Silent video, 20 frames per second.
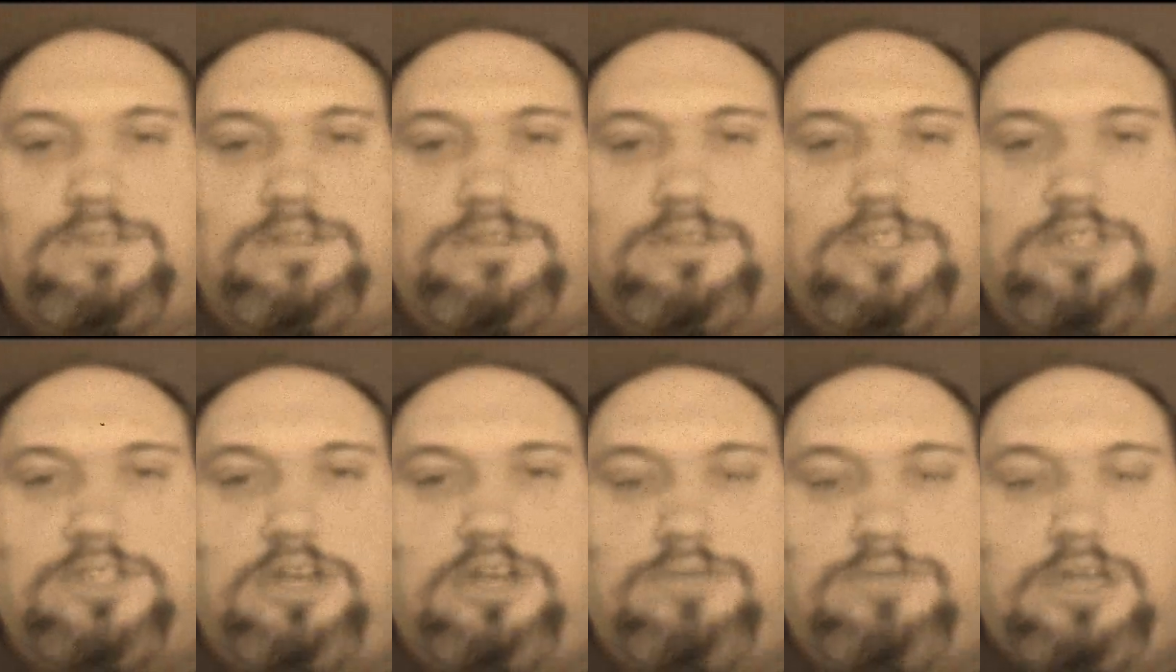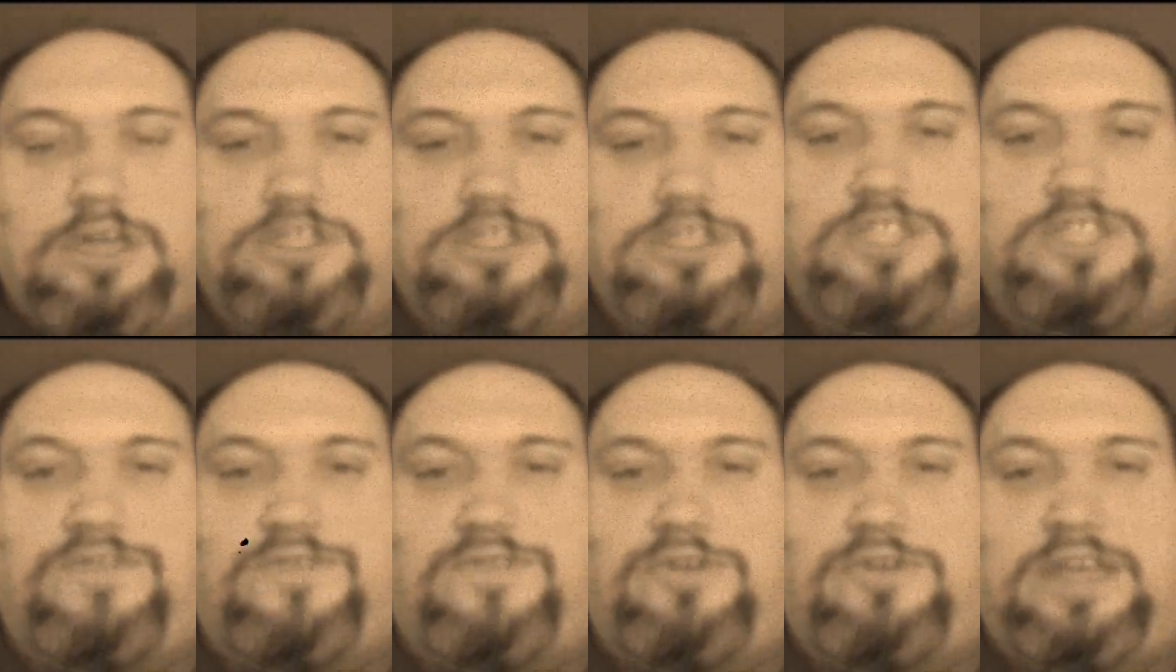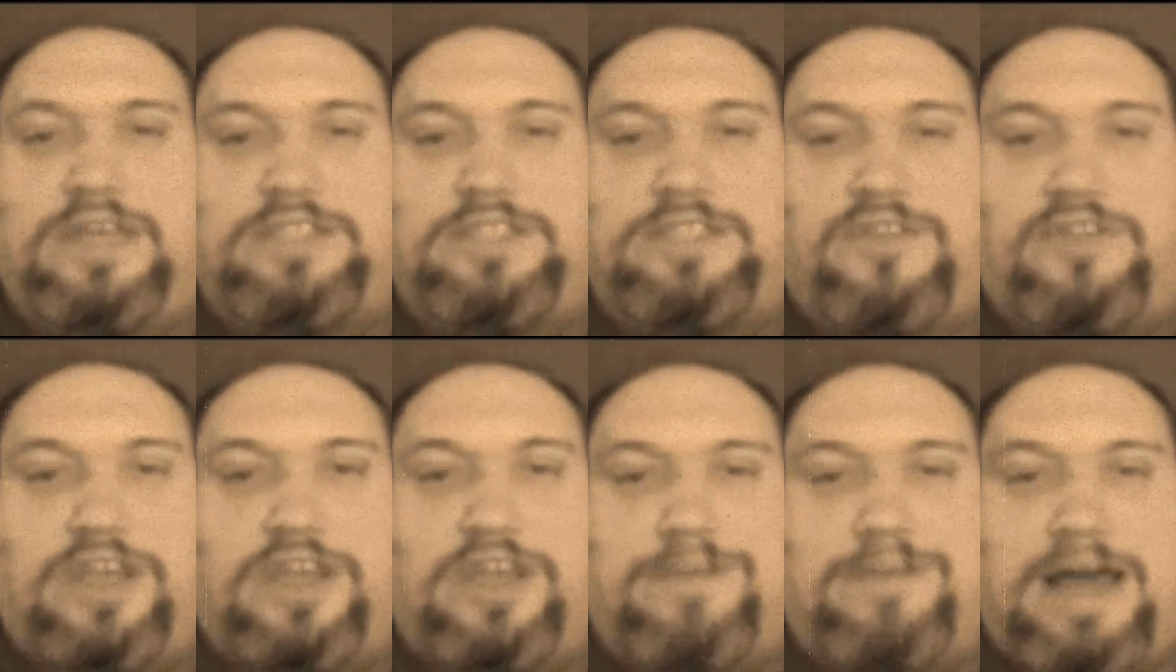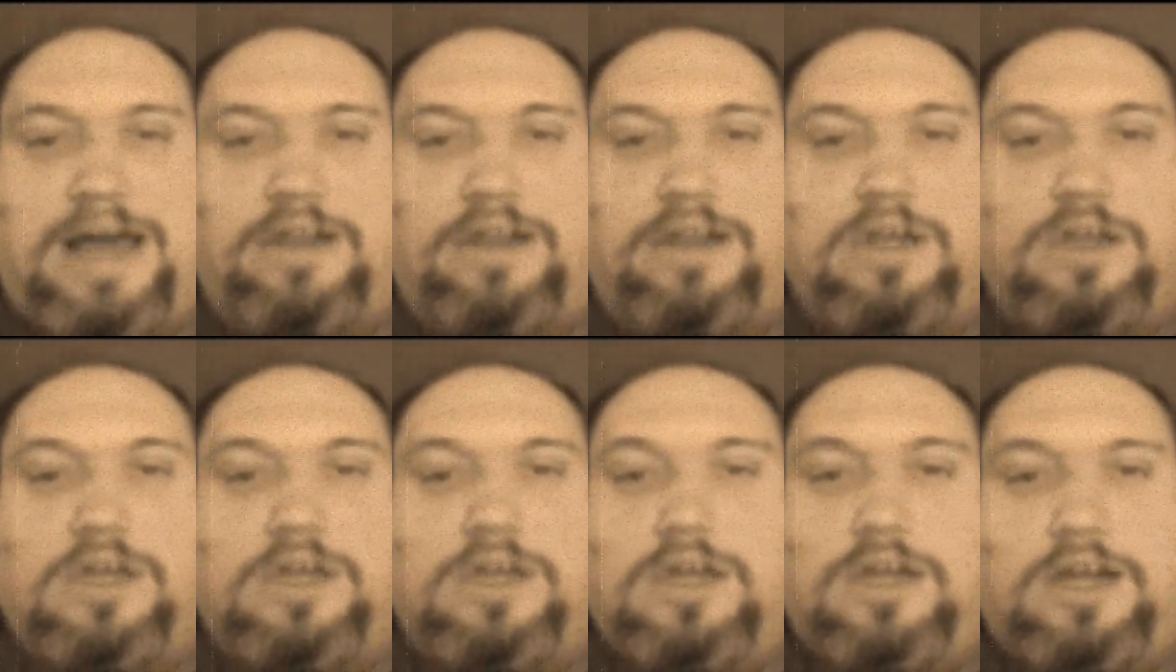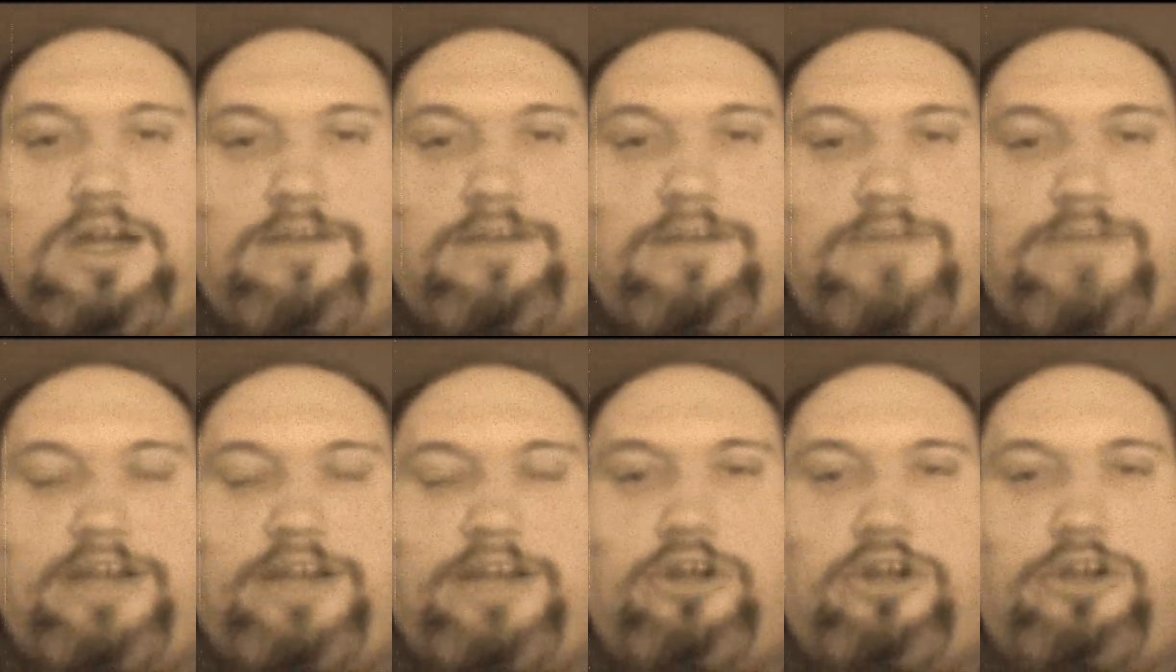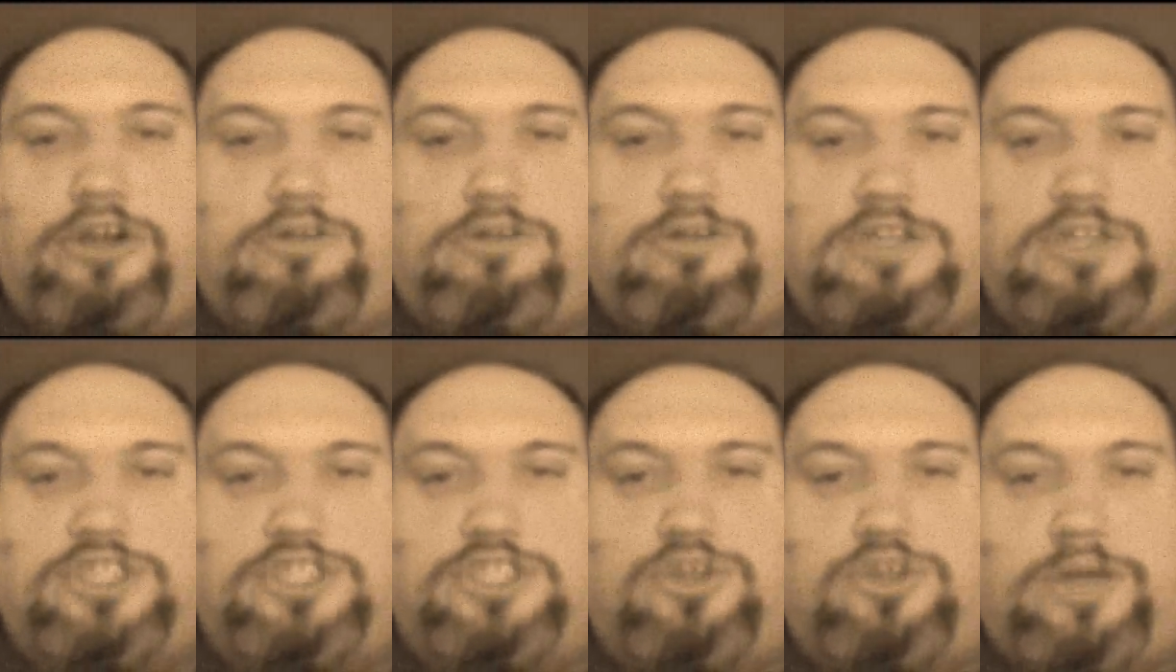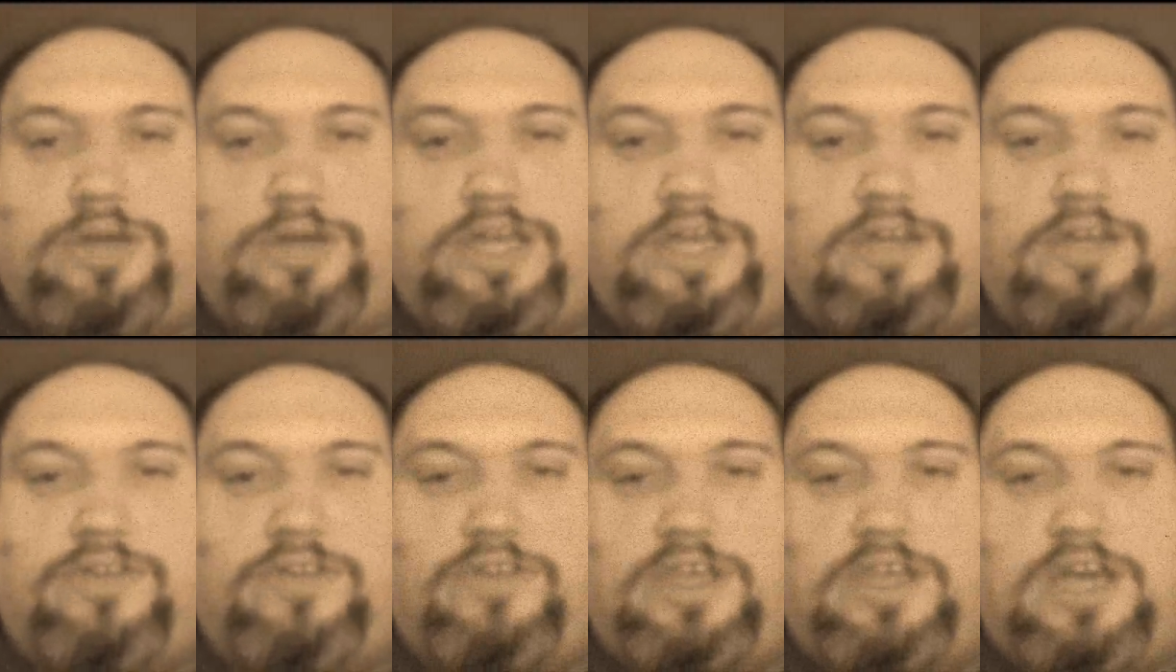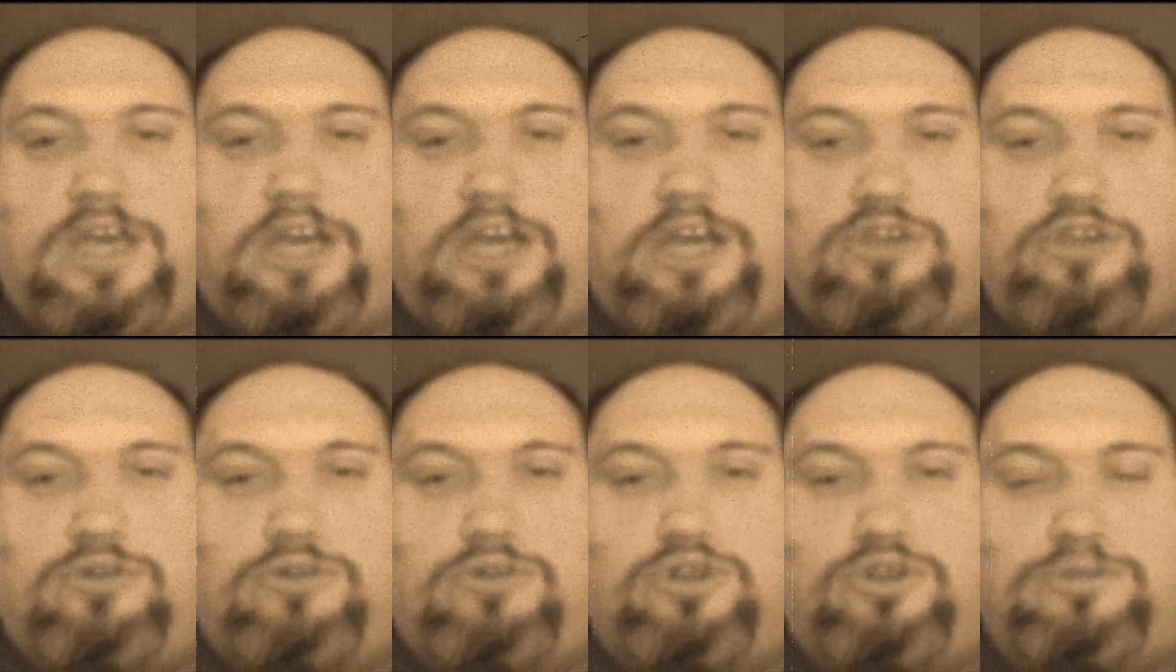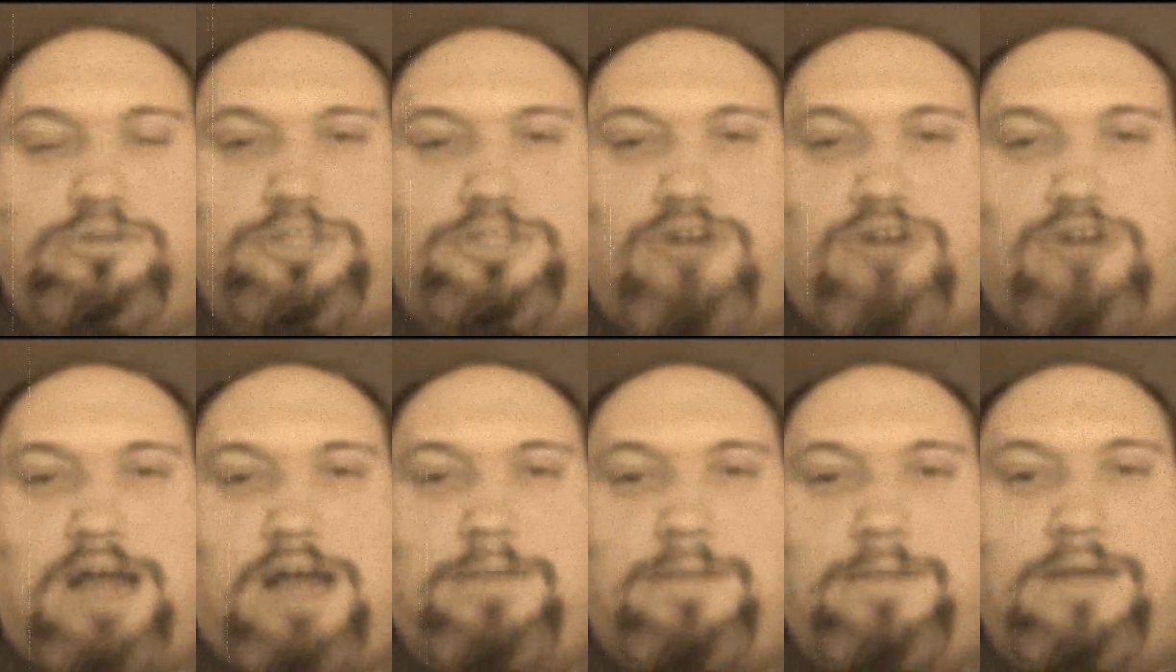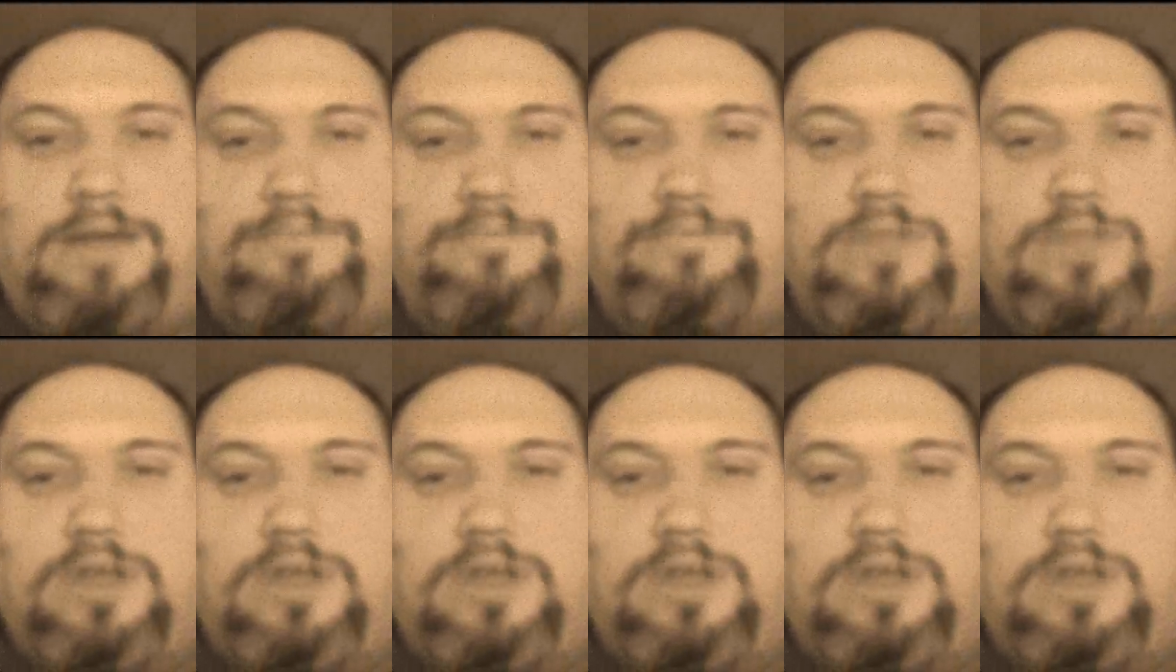So just a few things to think about. I know you're enjoying the YouTube drama.